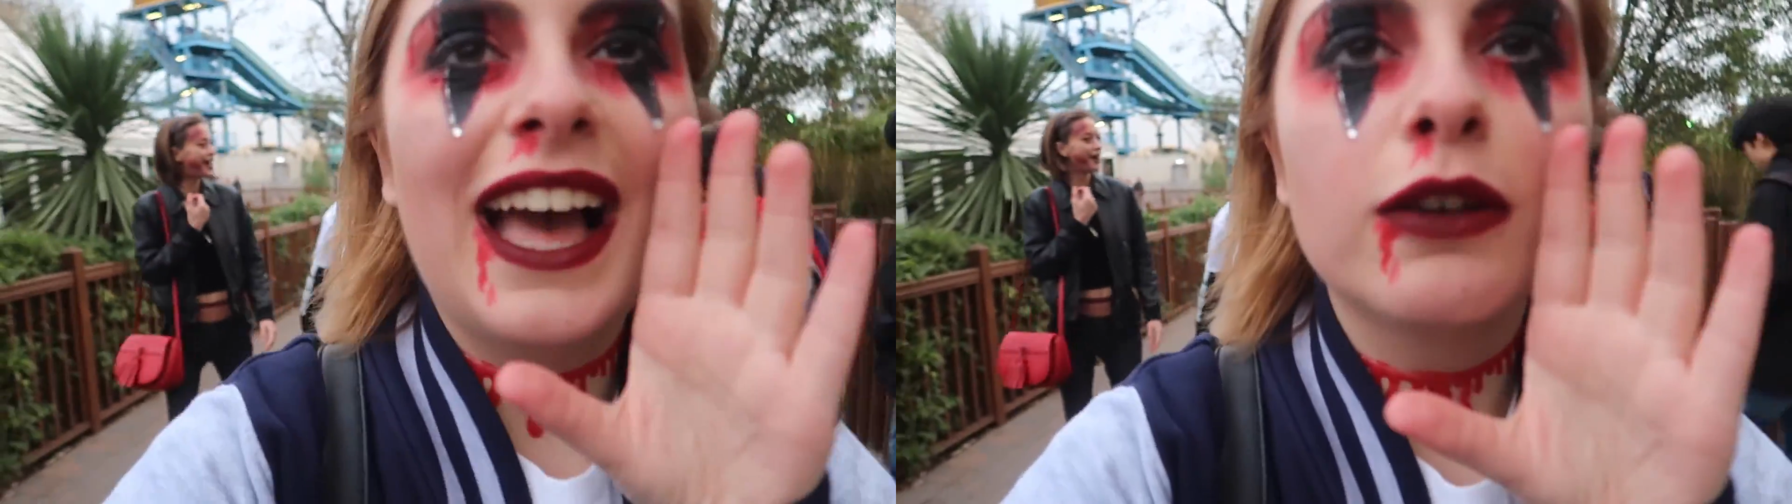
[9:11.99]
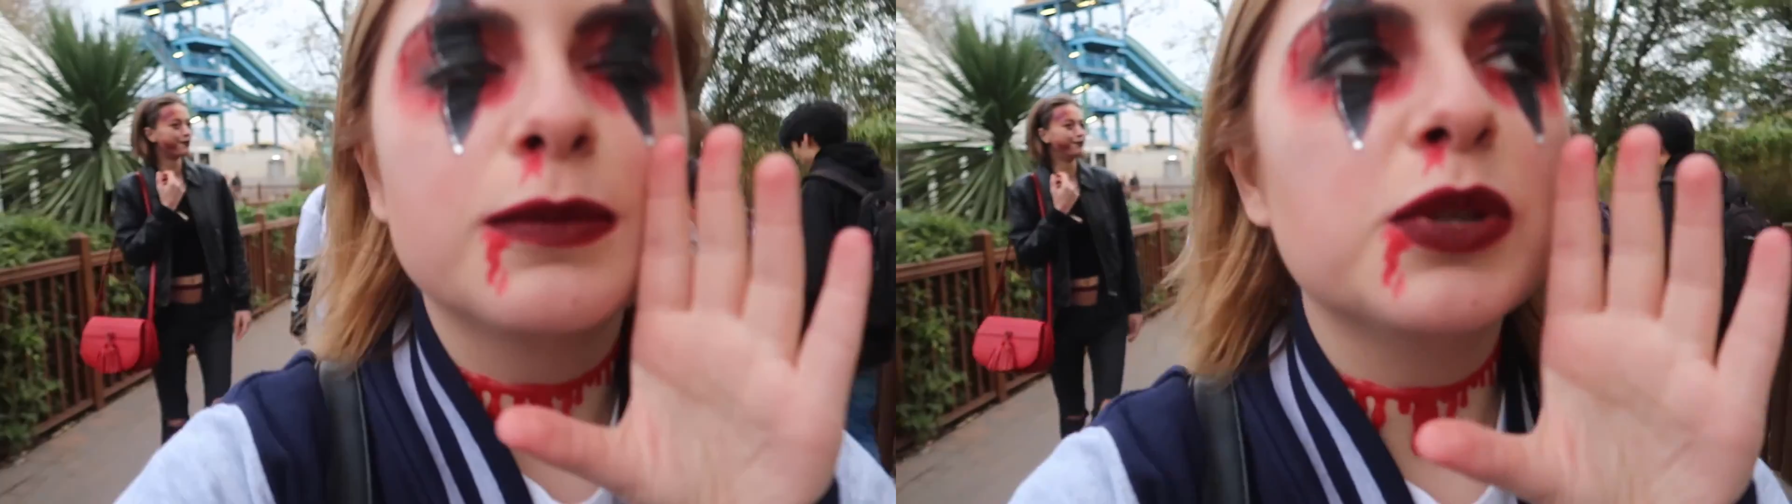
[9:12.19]

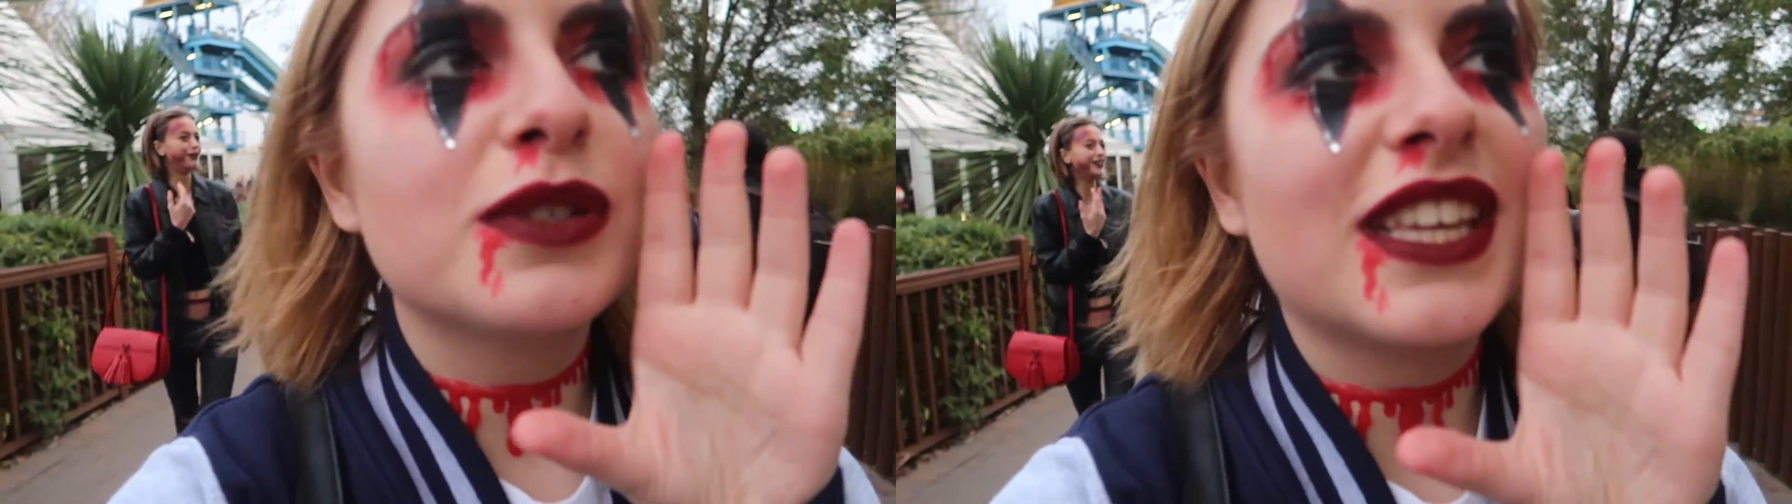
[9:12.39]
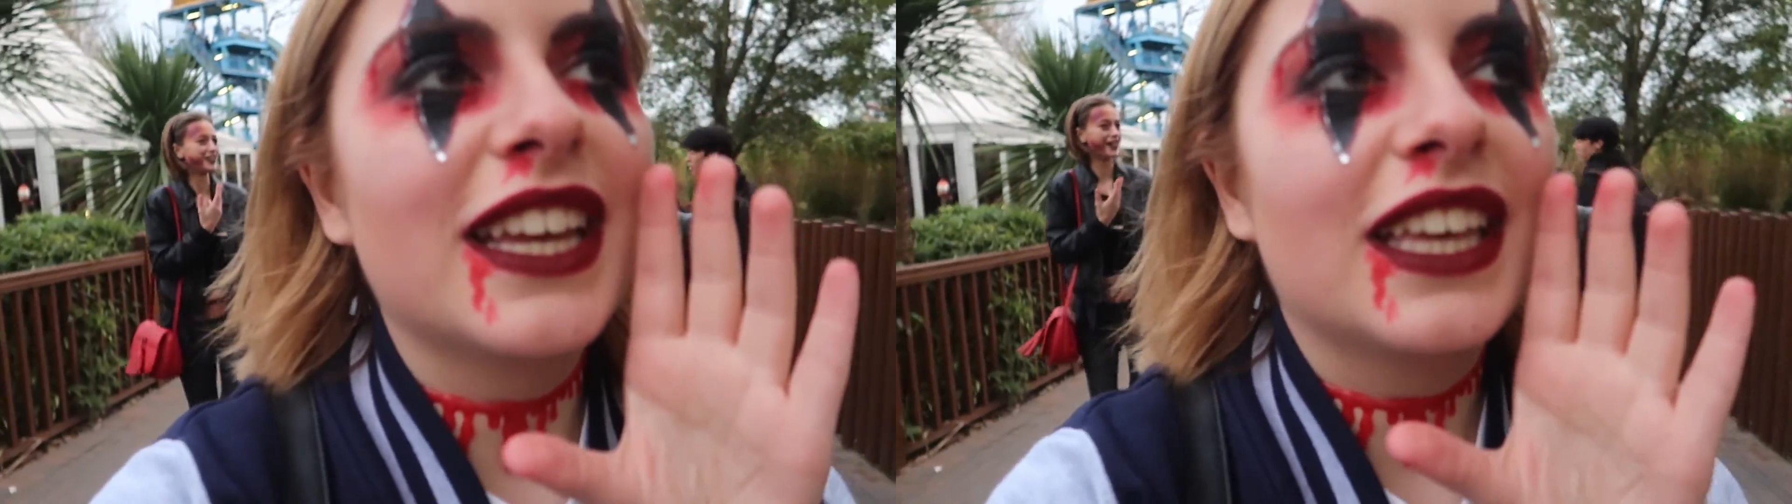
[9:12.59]
loud
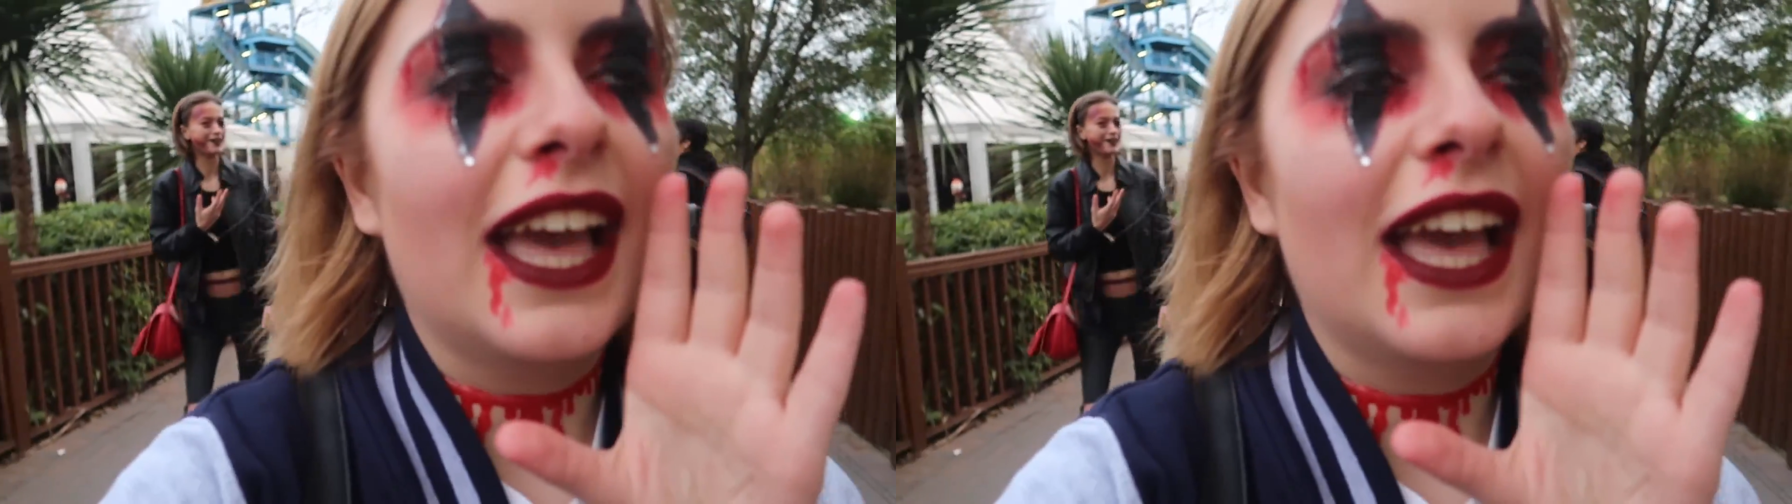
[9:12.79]
music